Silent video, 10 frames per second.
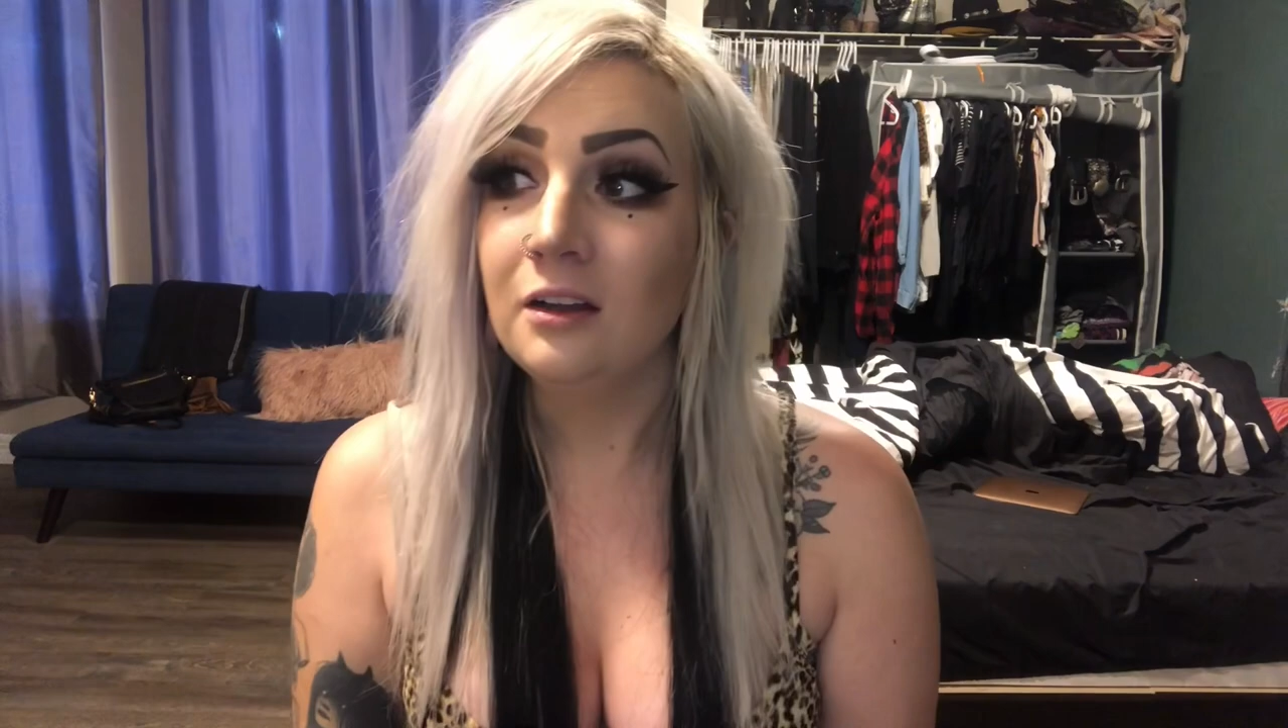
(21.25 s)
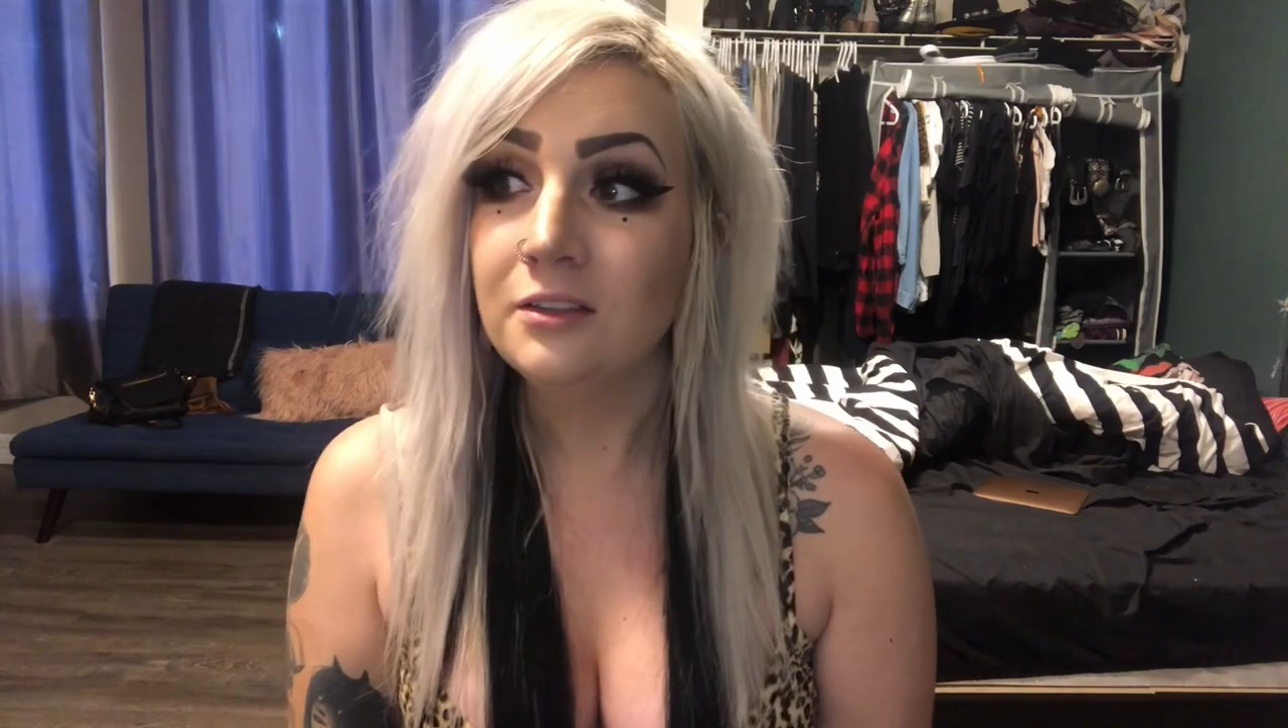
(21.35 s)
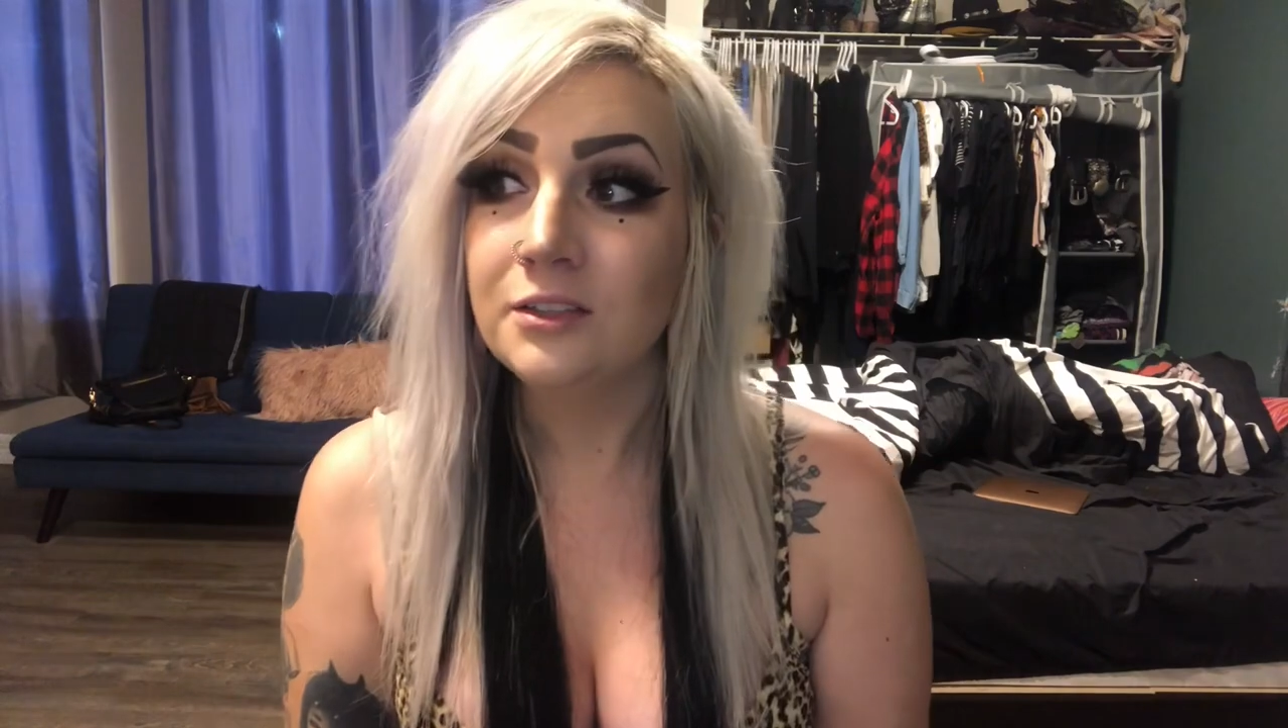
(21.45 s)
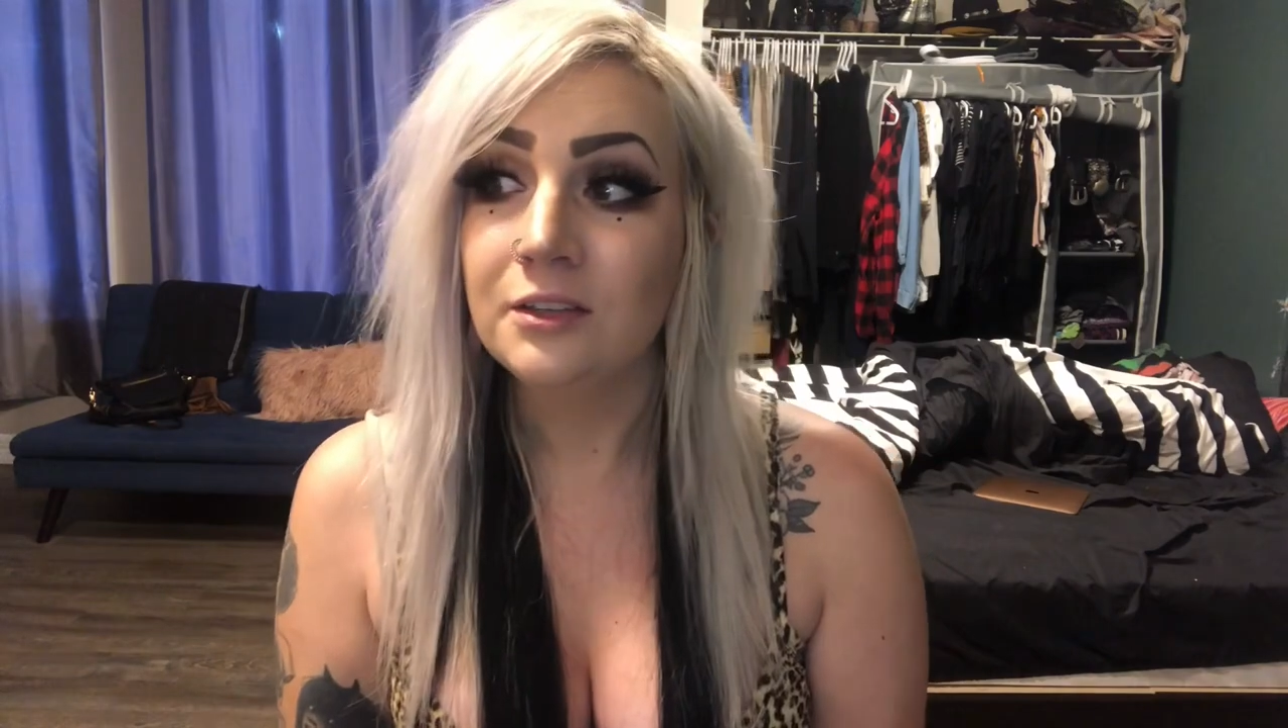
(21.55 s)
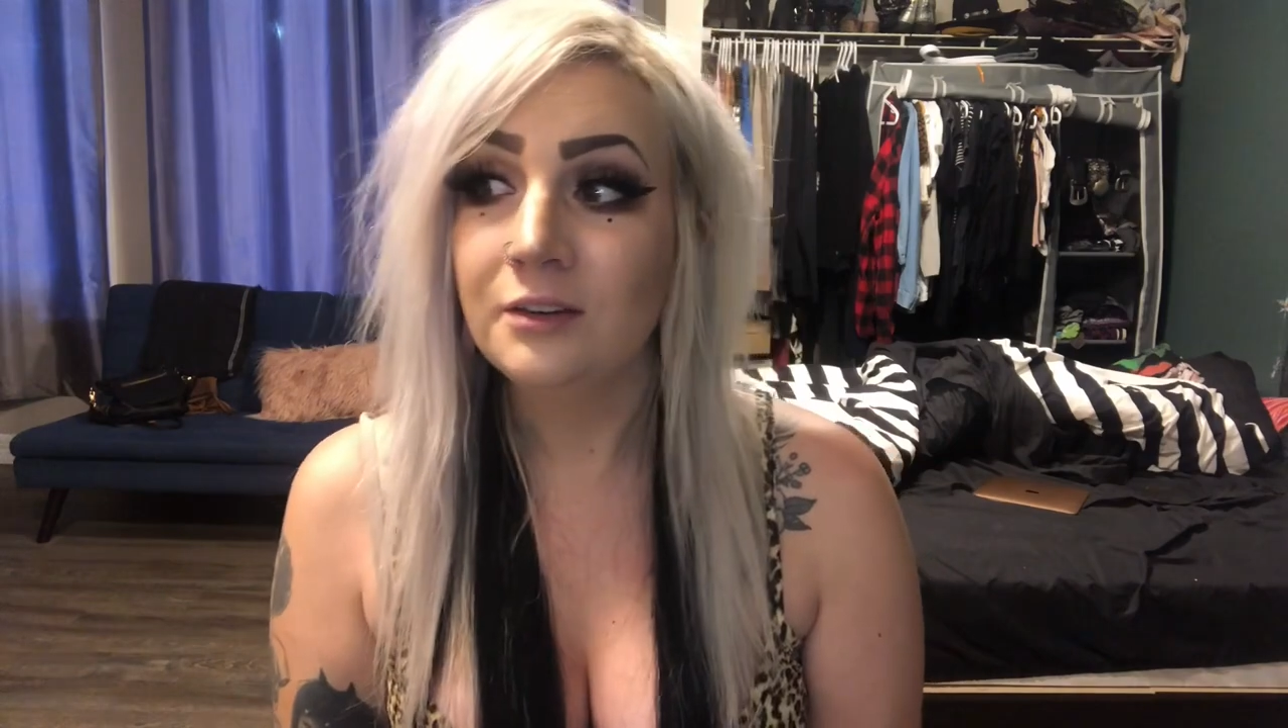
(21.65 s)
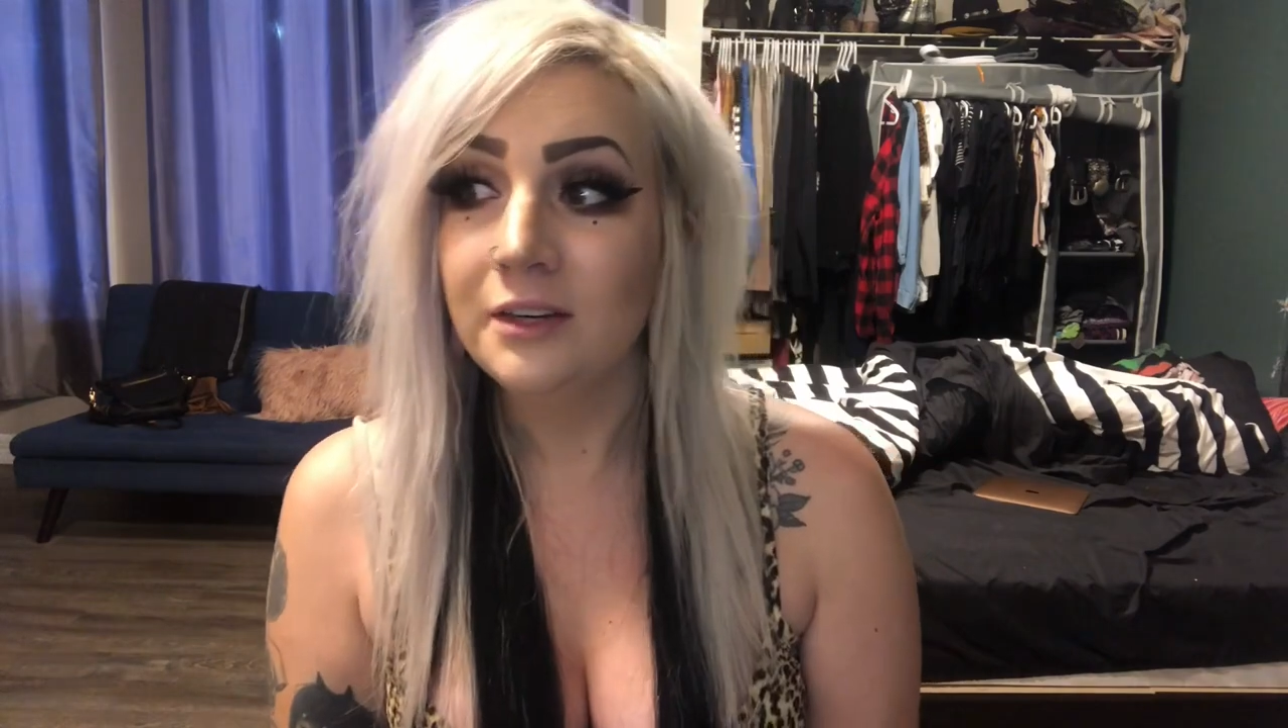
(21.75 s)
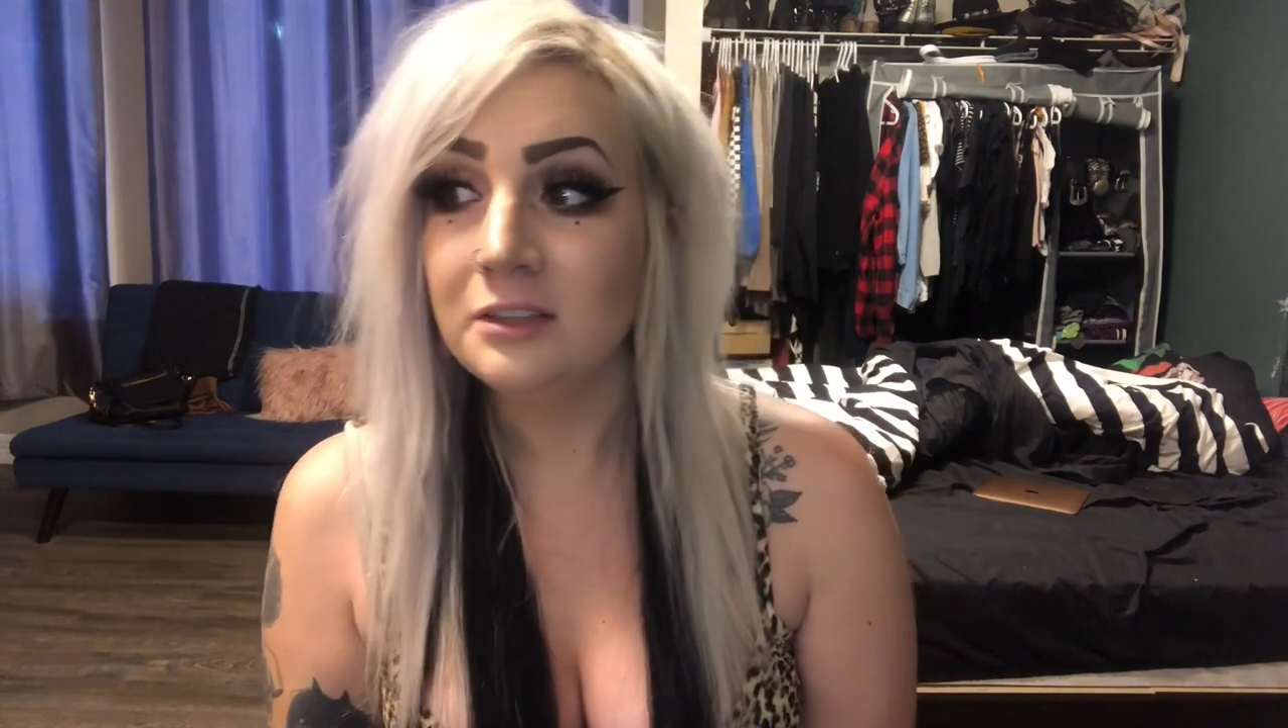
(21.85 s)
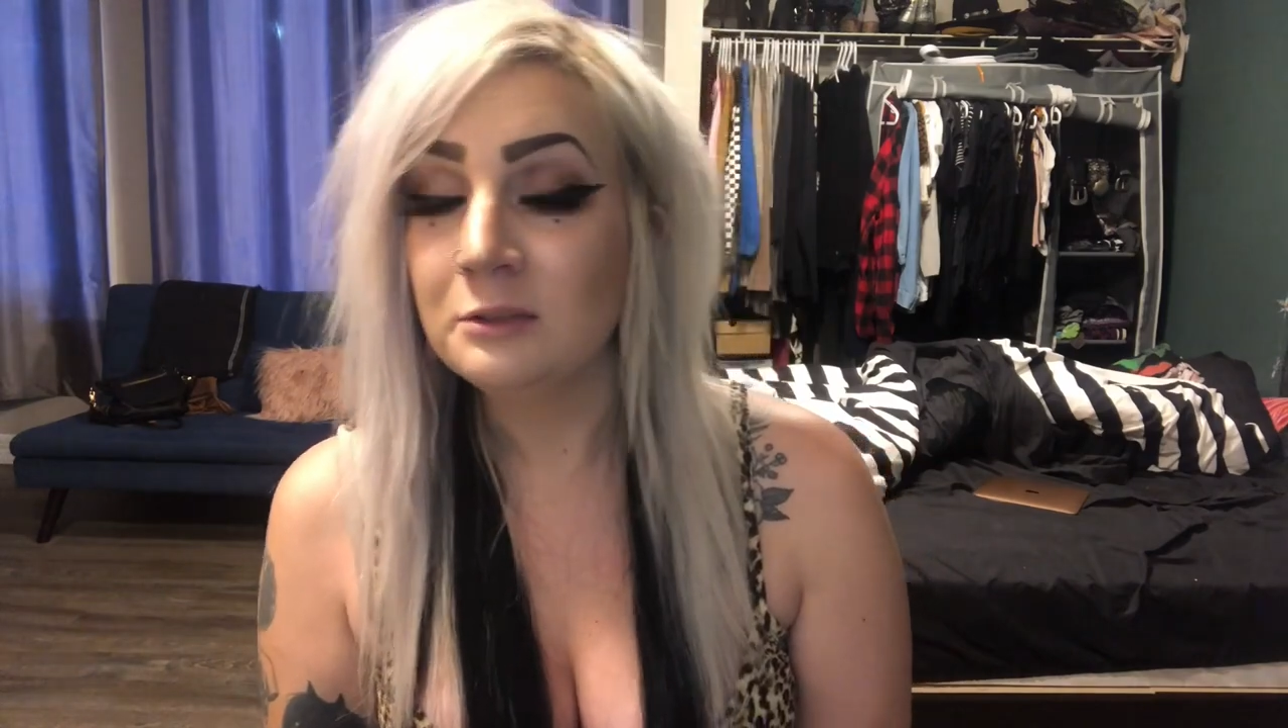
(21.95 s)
So it has